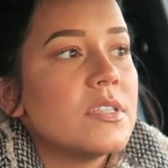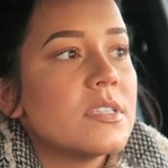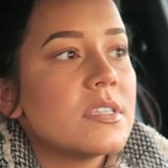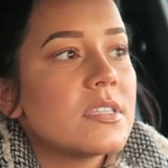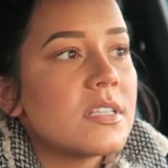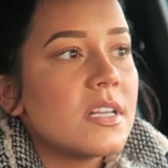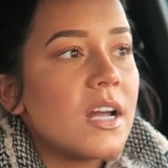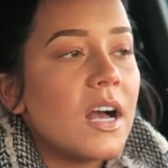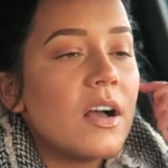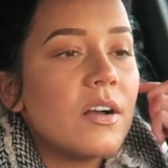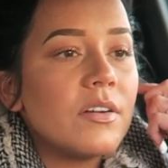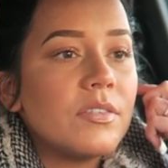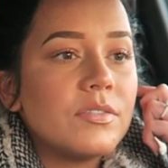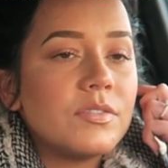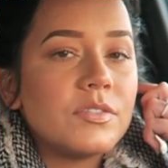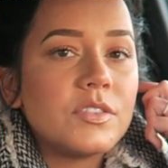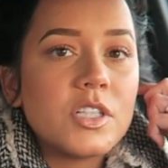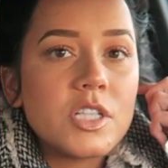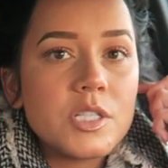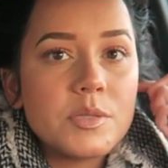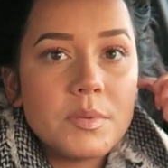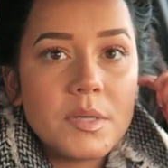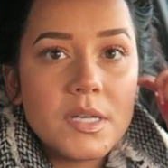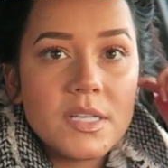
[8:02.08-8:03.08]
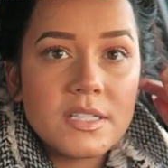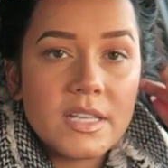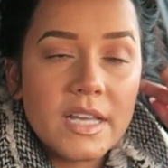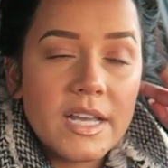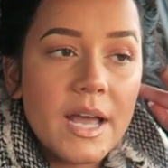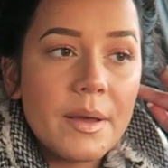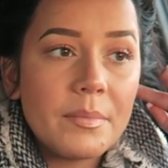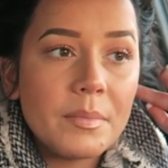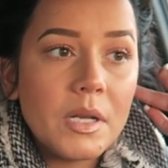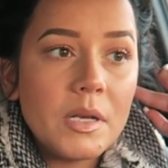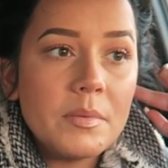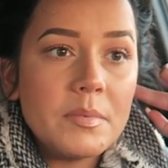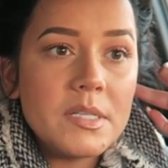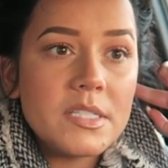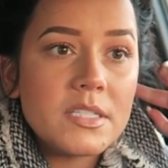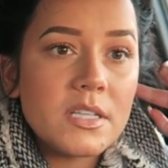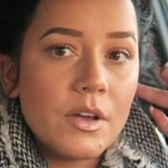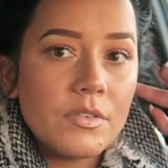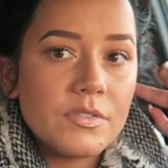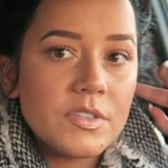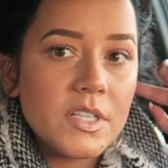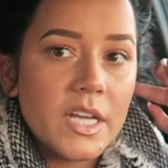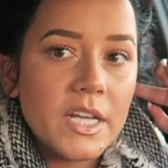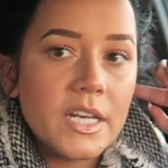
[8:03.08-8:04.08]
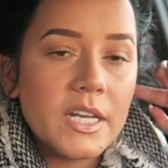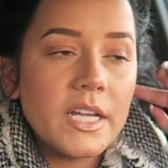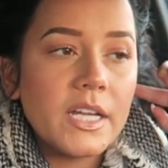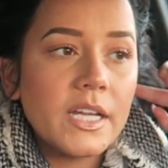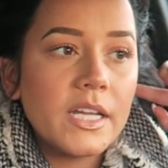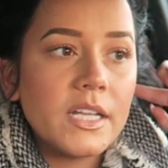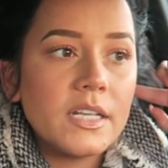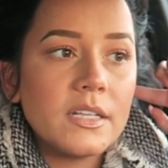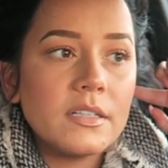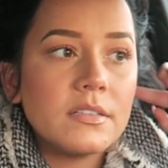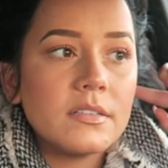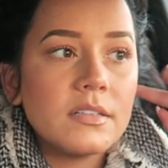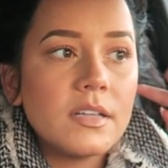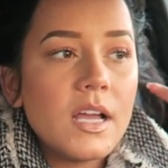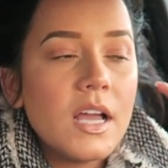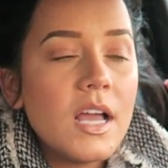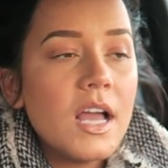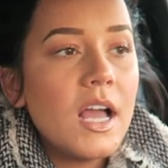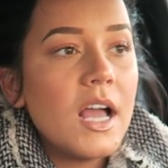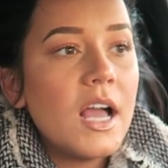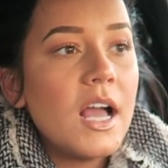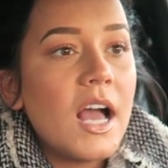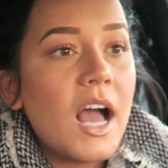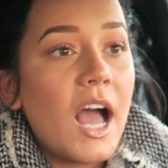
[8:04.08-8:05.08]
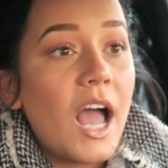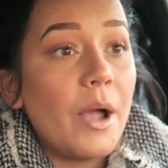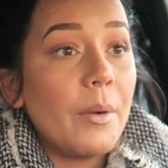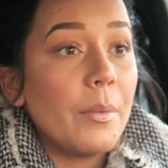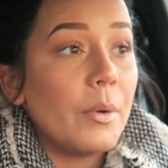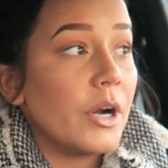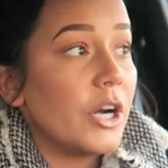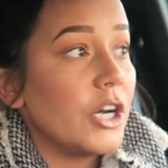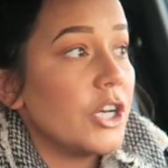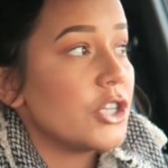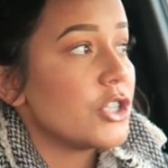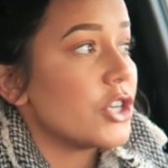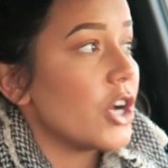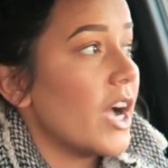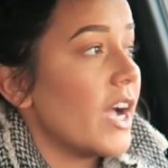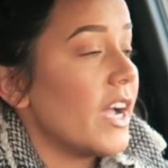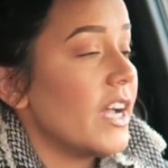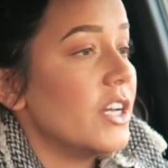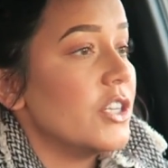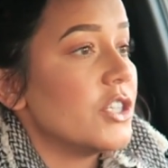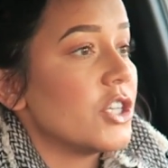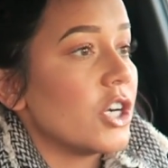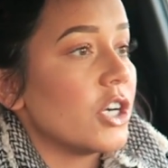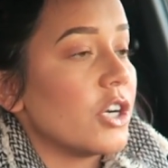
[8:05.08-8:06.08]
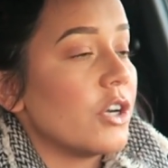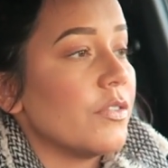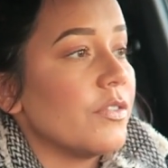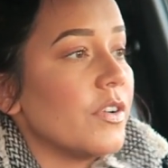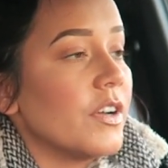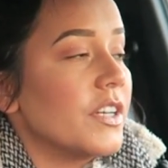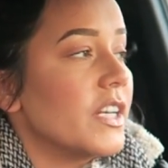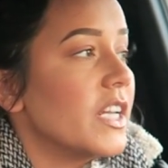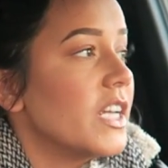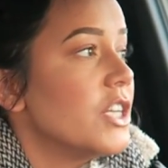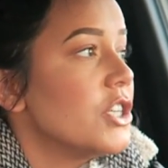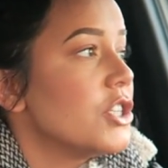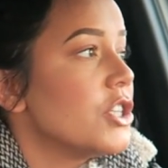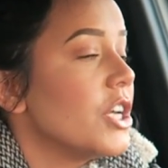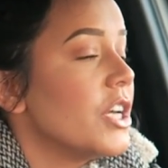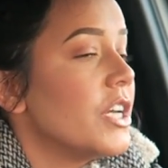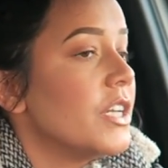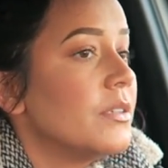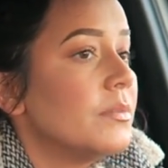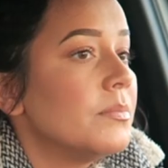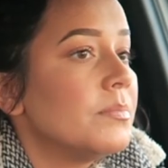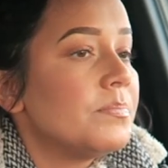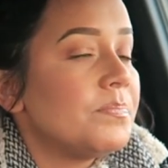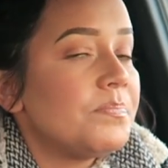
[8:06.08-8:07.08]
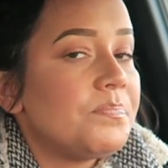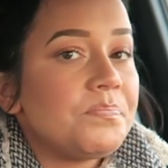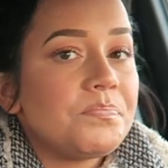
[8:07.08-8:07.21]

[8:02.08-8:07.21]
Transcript: and stuff, just because I am gonna be self-tanning and I wanted to try a darker foundation.